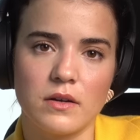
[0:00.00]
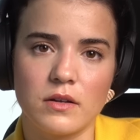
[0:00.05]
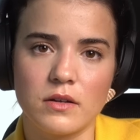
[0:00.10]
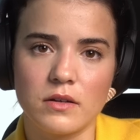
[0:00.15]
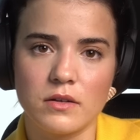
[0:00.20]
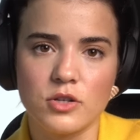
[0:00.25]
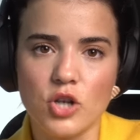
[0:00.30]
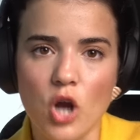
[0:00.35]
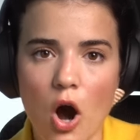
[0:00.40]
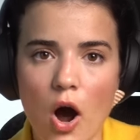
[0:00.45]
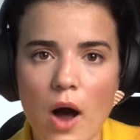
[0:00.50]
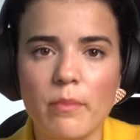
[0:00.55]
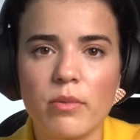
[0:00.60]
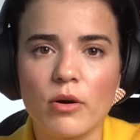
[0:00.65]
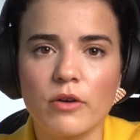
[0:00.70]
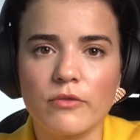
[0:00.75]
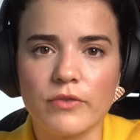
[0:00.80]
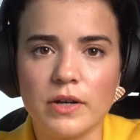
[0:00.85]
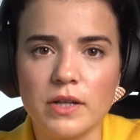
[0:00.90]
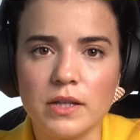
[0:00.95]
not
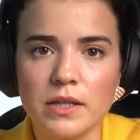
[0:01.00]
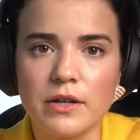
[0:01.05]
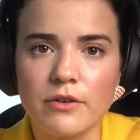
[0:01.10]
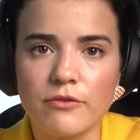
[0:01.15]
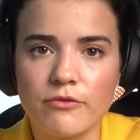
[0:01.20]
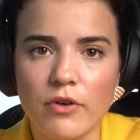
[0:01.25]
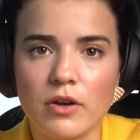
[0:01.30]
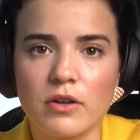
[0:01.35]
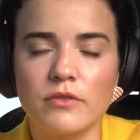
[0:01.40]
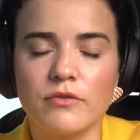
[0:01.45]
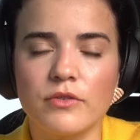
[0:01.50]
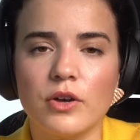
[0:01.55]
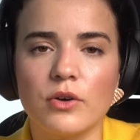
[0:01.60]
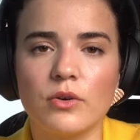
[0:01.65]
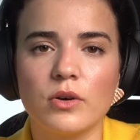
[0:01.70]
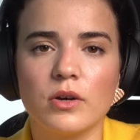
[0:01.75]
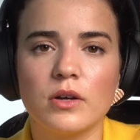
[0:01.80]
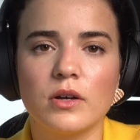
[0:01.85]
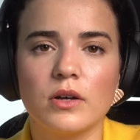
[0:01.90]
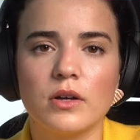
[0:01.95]
perfectly in front of
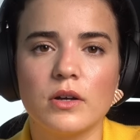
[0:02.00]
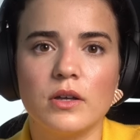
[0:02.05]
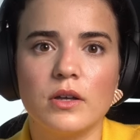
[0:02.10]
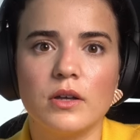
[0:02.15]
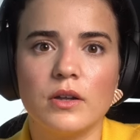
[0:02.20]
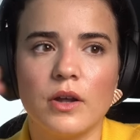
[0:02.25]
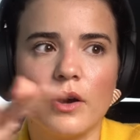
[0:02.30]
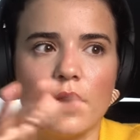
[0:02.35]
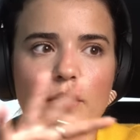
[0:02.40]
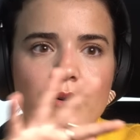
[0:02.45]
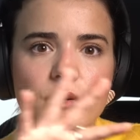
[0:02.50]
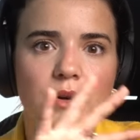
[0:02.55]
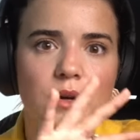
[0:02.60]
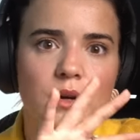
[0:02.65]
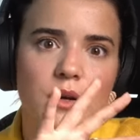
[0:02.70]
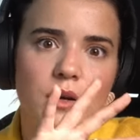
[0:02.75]
you, you know?